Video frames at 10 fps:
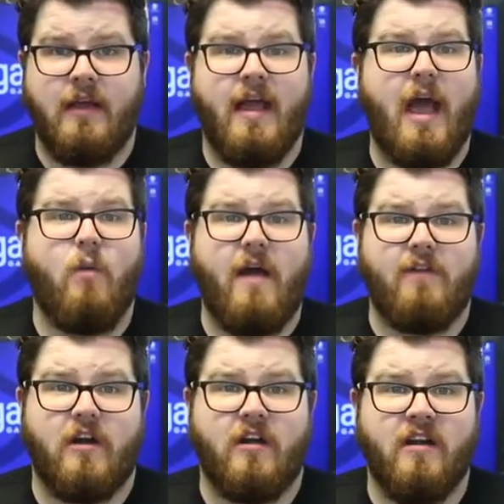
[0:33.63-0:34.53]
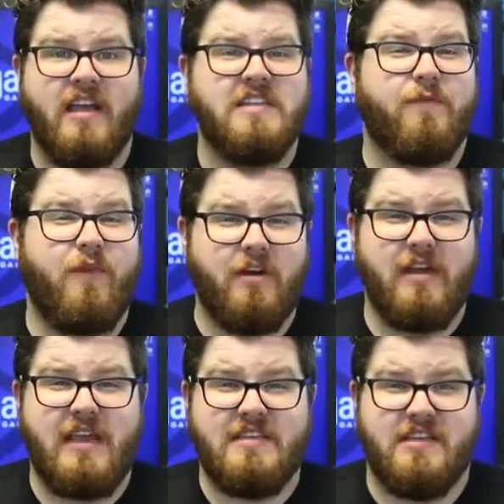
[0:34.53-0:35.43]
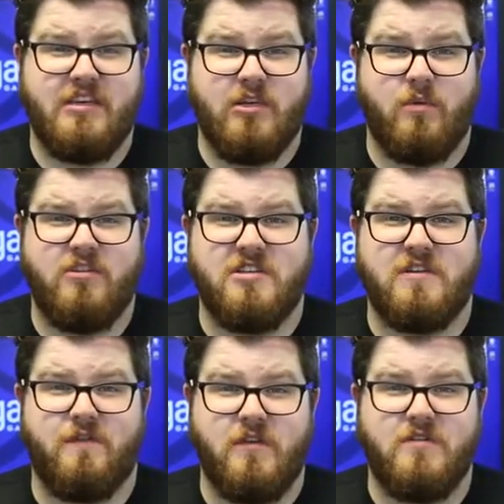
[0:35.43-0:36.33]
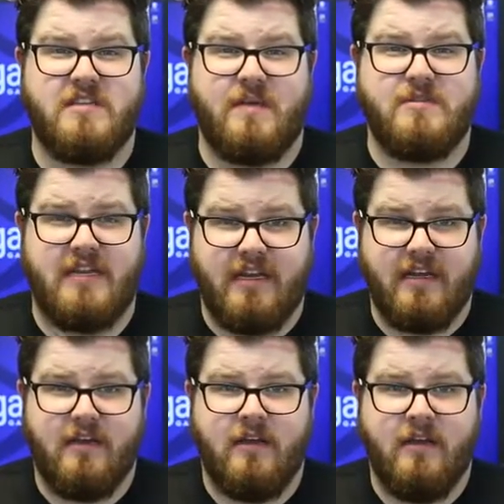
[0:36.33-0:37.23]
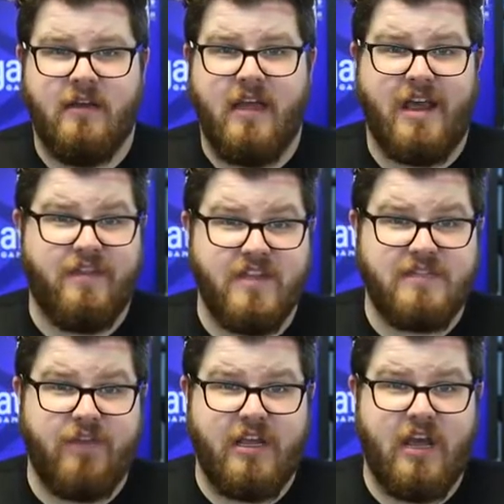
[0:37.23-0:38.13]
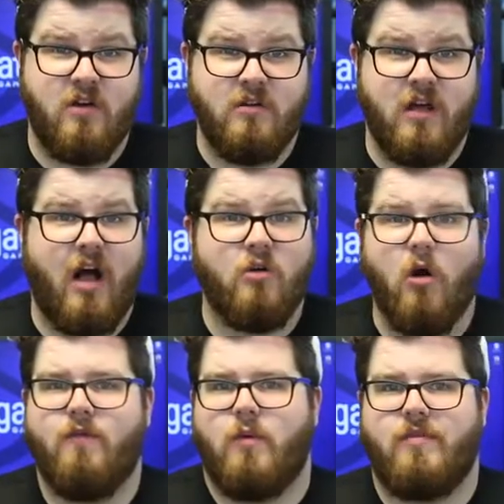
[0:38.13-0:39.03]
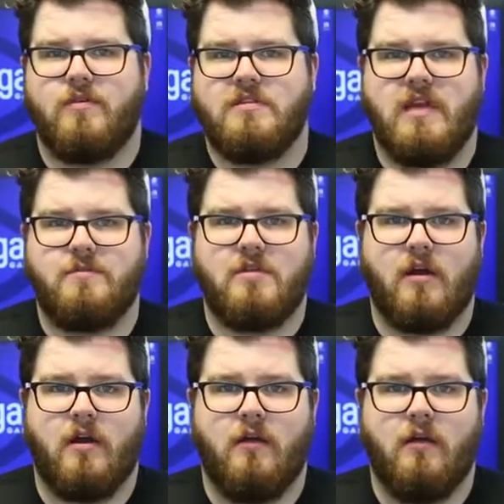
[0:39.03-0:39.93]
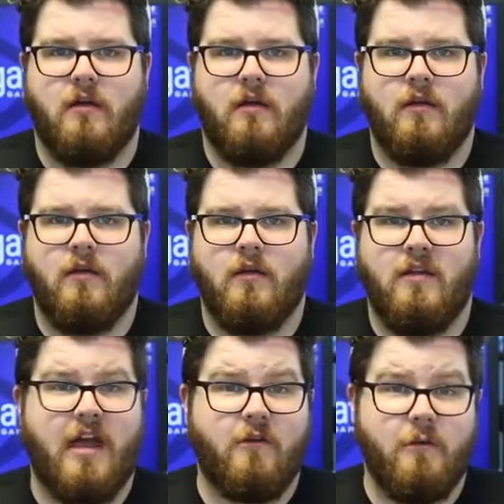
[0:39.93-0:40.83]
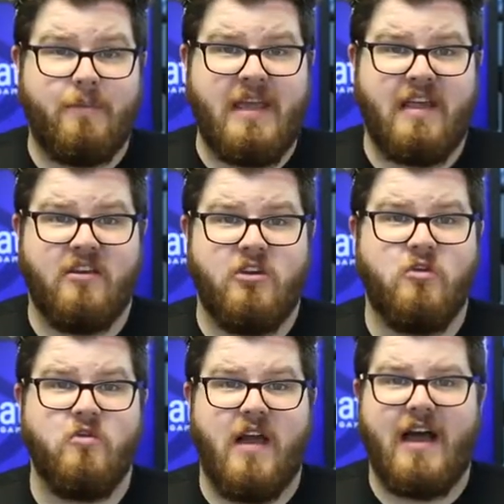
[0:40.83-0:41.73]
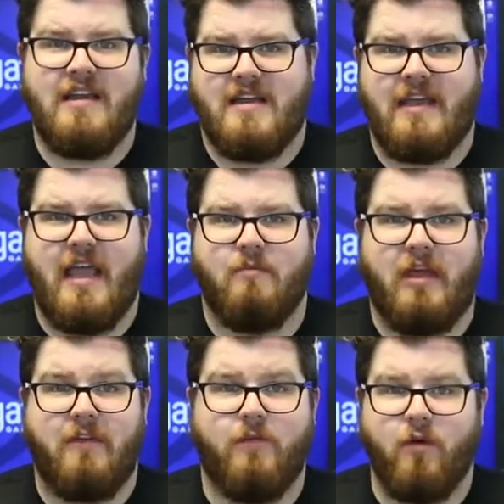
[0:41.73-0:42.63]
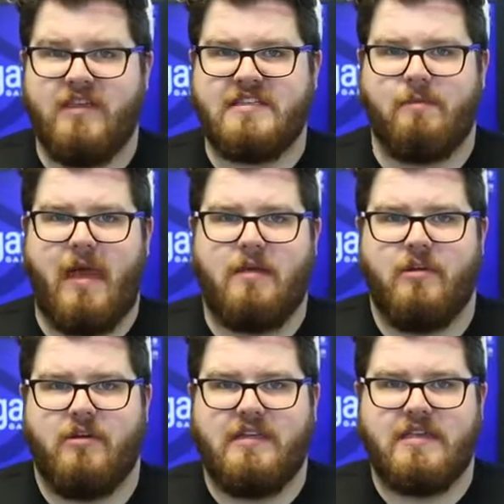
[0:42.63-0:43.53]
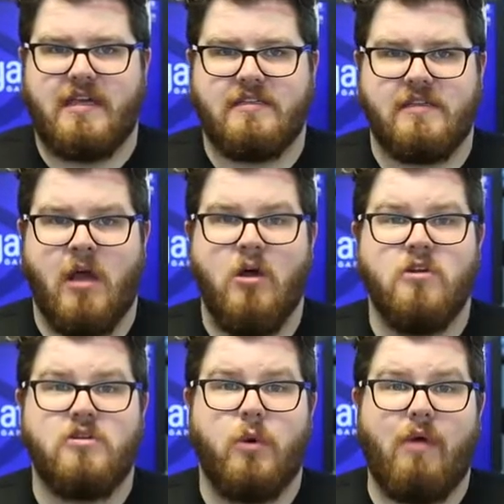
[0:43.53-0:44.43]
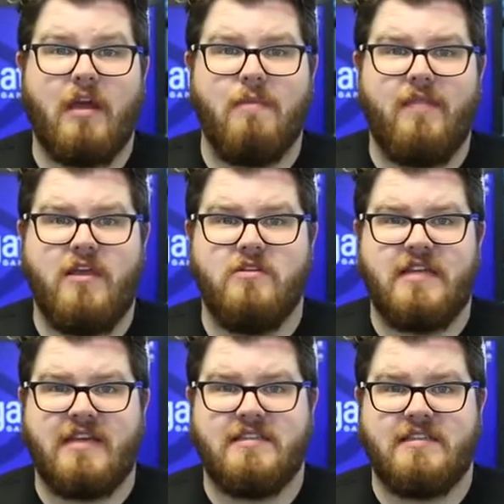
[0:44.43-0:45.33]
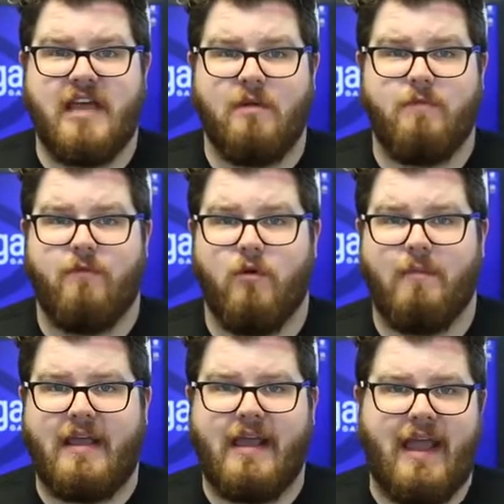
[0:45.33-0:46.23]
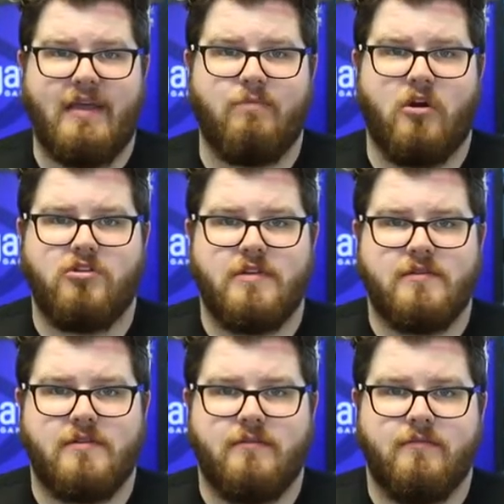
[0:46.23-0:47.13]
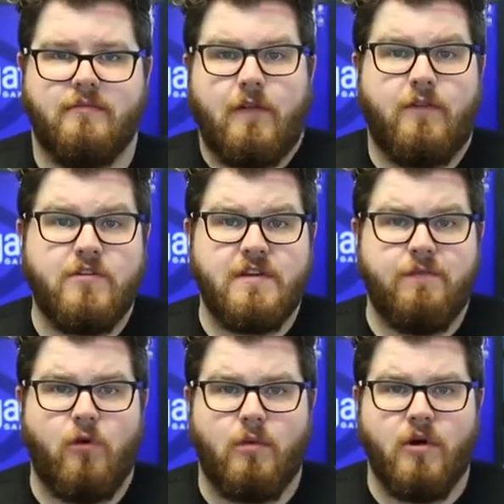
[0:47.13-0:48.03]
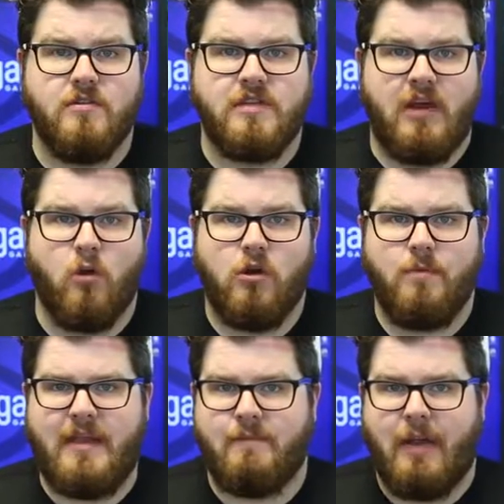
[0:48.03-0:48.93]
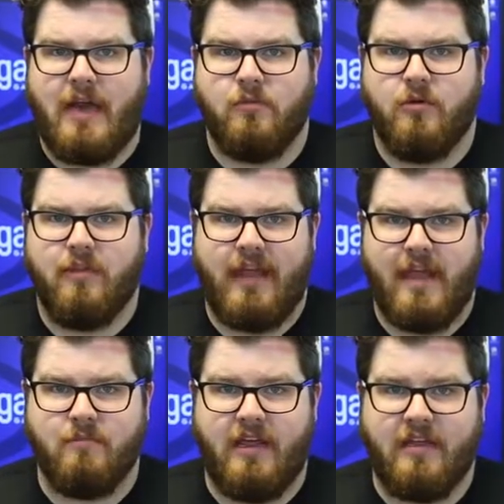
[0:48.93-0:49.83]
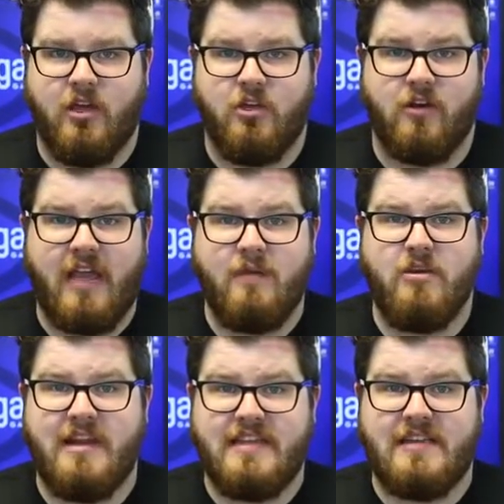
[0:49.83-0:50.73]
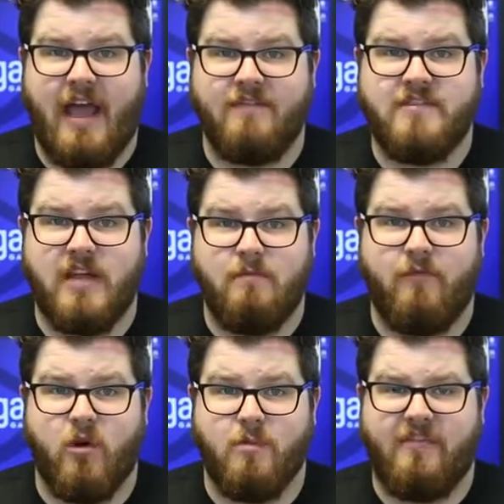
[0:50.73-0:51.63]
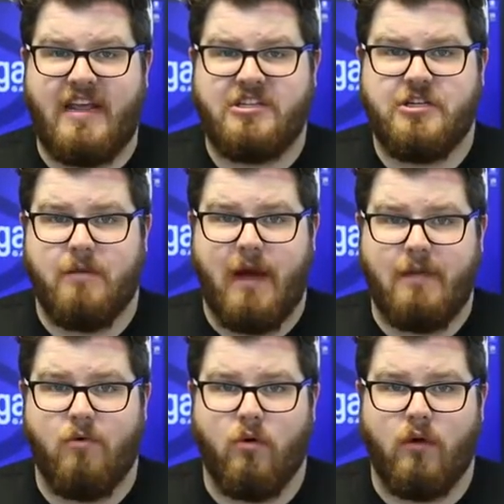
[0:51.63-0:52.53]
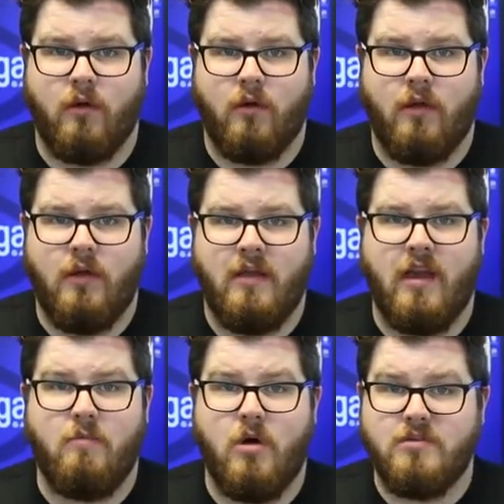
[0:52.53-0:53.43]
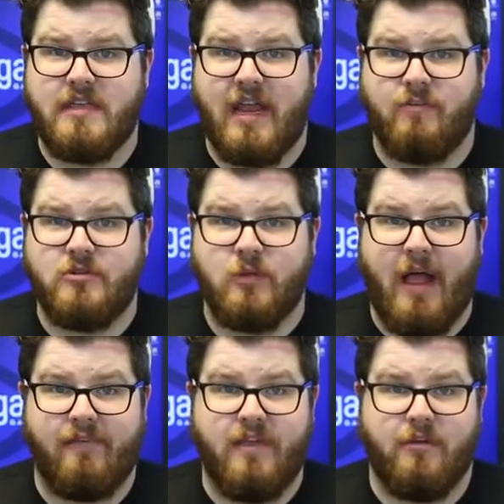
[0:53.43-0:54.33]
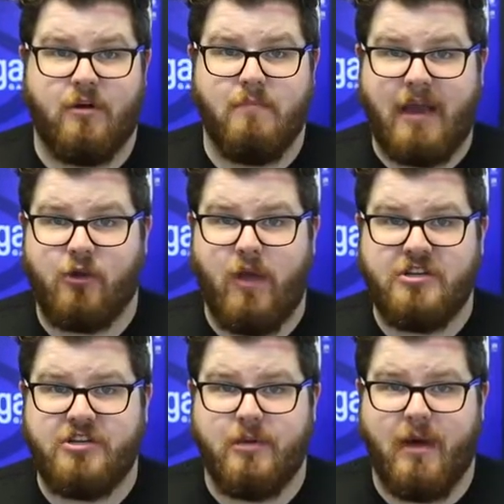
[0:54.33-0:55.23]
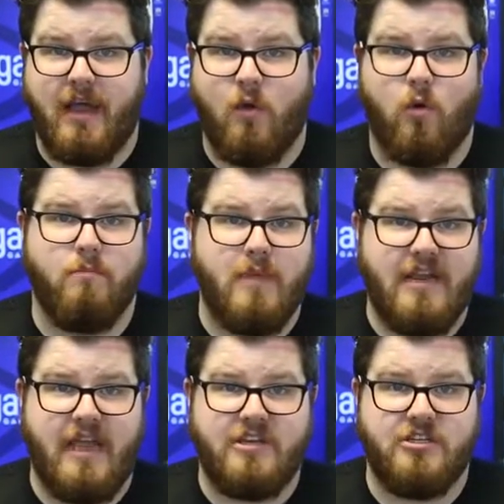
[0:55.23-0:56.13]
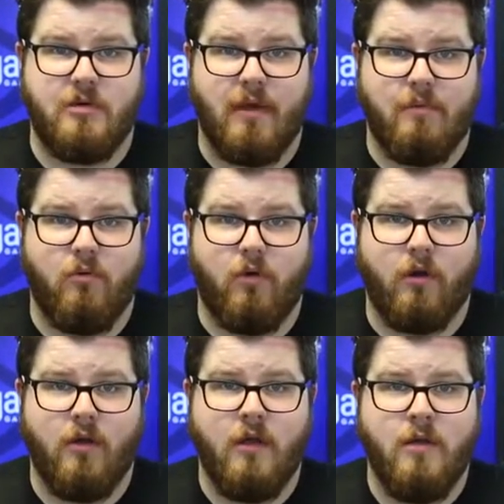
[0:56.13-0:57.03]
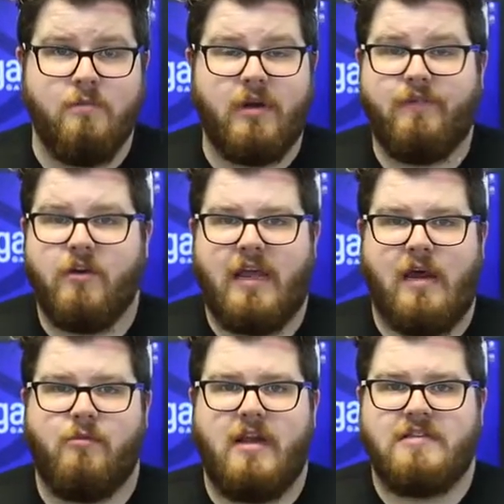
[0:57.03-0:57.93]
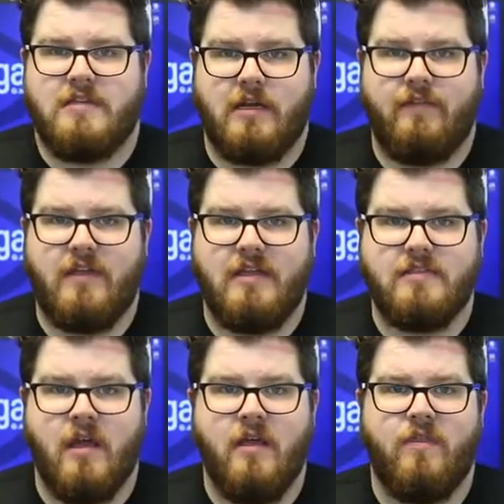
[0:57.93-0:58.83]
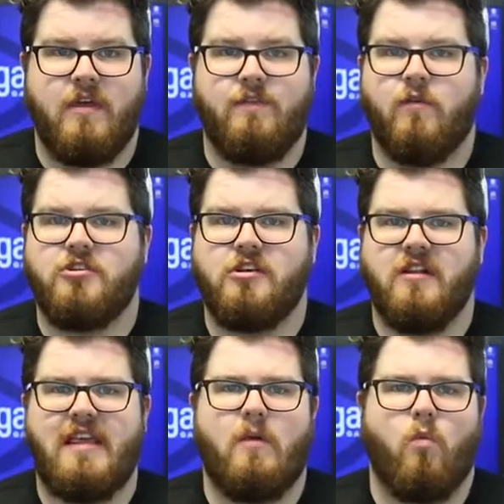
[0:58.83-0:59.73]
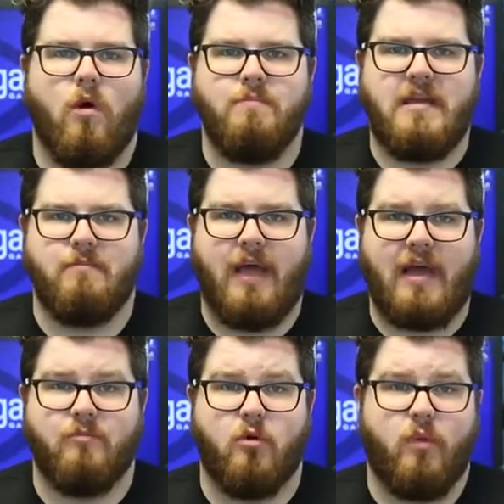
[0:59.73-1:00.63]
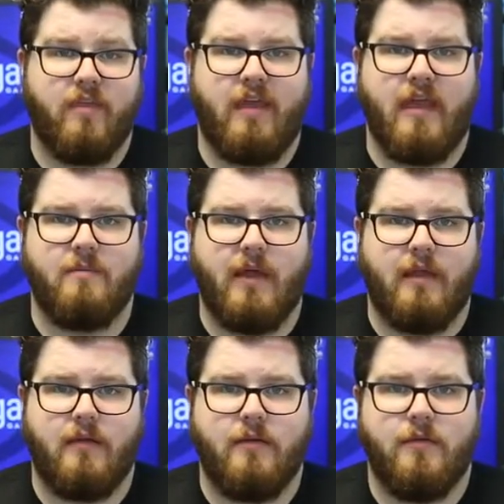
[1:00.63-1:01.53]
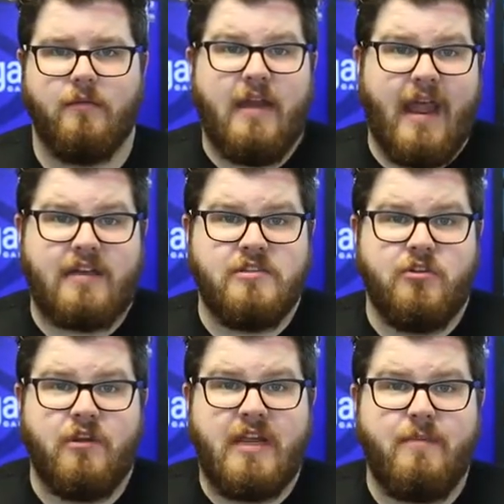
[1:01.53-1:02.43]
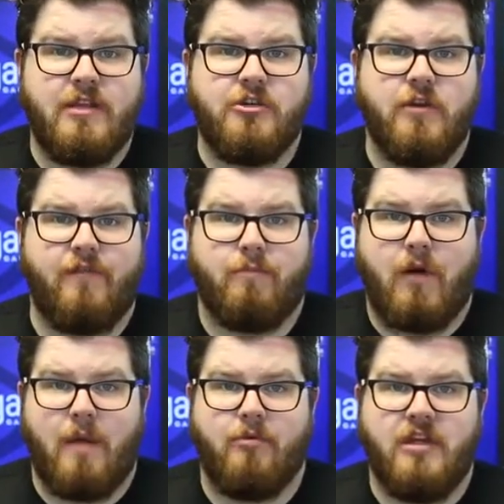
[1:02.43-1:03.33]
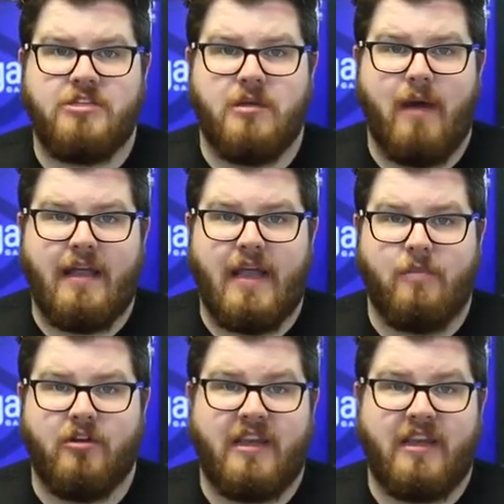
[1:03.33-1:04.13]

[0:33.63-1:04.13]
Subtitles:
However, it's very easy to do with just a few steps needed. And in this video, I'll go over what those steps are. Now to repeat, you do not need a CamLink for these compatibility tests, so we recommend that you test this out before making any purchase. First and foremost, in order to be compatible with CamLink, your camera needs to have some form of an HDMI port. Now most cameras will have either a micro HDMI or mini HDMI port, but if your camera has none of these, then unfortunately it won't be compatible with CamLink. Next, you'll need to make sure you have the proper HDMI cable